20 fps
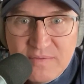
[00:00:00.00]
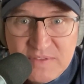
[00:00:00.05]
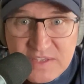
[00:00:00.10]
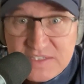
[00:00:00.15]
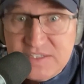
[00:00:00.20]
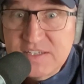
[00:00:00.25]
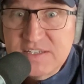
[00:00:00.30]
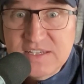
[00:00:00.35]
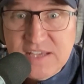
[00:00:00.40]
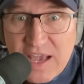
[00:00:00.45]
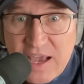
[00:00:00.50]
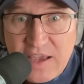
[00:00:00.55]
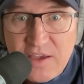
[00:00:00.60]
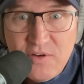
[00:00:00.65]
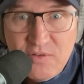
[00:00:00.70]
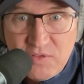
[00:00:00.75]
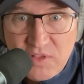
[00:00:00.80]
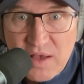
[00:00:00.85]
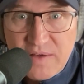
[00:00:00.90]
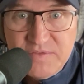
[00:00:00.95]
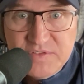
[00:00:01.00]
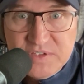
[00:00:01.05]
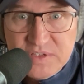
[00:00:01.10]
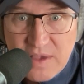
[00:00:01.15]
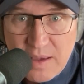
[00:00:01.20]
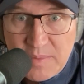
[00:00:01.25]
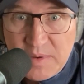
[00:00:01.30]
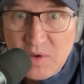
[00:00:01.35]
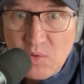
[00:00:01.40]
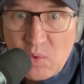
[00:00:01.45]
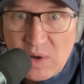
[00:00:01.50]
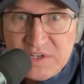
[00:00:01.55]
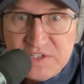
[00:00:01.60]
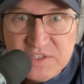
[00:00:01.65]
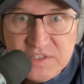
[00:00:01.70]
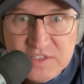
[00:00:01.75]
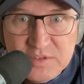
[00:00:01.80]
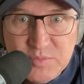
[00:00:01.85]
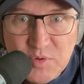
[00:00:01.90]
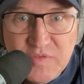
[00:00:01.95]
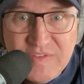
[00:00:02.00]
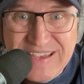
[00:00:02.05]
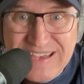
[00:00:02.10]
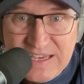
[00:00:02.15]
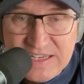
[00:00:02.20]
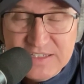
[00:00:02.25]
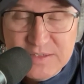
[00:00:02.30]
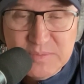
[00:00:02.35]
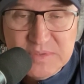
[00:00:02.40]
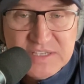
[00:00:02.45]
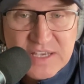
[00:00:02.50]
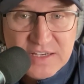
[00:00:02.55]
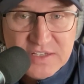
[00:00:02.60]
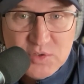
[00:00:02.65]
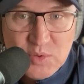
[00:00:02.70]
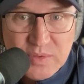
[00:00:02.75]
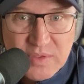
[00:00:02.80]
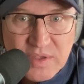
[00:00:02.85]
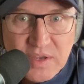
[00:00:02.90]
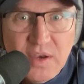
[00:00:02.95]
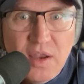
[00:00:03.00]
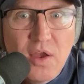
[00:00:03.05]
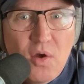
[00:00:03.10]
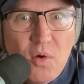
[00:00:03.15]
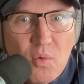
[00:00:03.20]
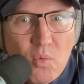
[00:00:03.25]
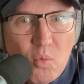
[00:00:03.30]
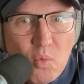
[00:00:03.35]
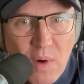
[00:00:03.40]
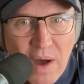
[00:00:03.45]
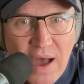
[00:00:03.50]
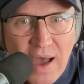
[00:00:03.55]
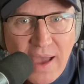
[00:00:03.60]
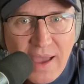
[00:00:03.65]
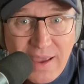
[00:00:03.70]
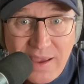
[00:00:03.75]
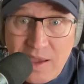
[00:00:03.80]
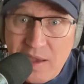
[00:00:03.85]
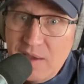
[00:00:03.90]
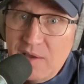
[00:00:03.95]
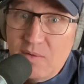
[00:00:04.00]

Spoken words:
This is a guy who loves coming and watching this movie. He's obsessed with it. Why?